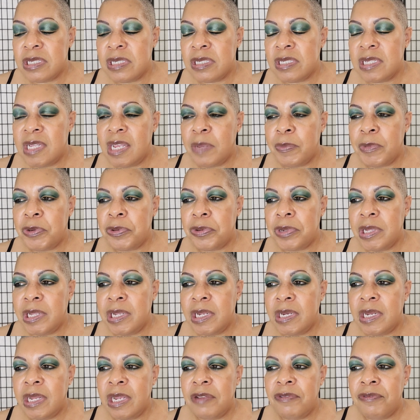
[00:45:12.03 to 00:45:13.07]
a segment on
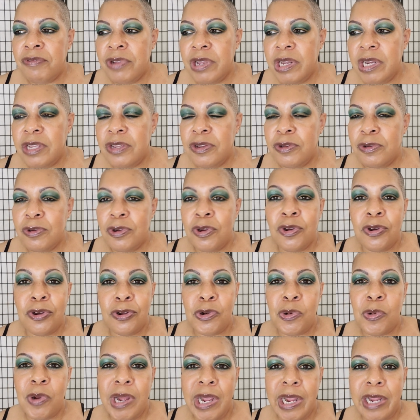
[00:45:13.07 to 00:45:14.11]
late night radio
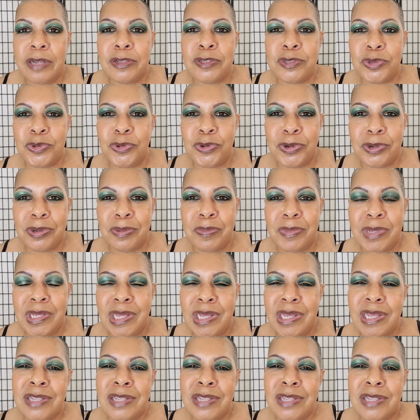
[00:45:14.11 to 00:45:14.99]
called Quiet Storm.